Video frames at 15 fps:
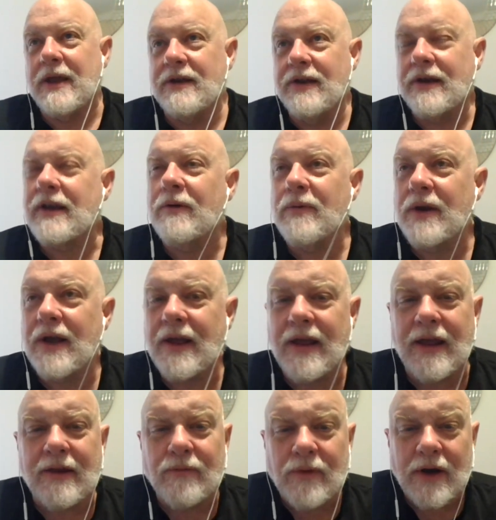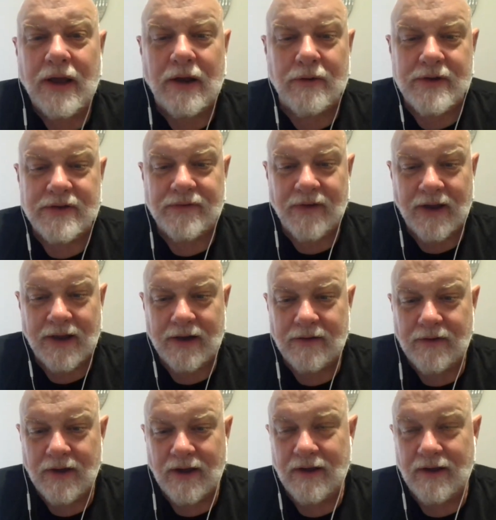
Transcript: Dick. And what I always find,